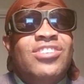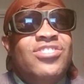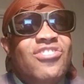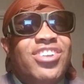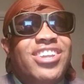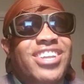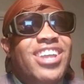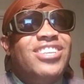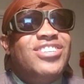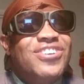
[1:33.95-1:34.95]
you can
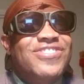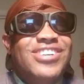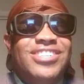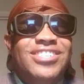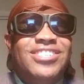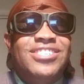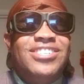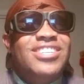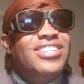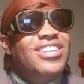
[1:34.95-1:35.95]
get to it
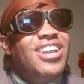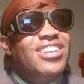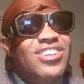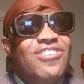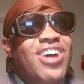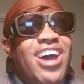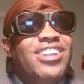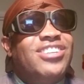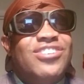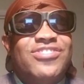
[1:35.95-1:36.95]
and know how
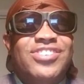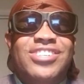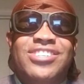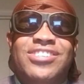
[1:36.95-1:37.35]
to do it.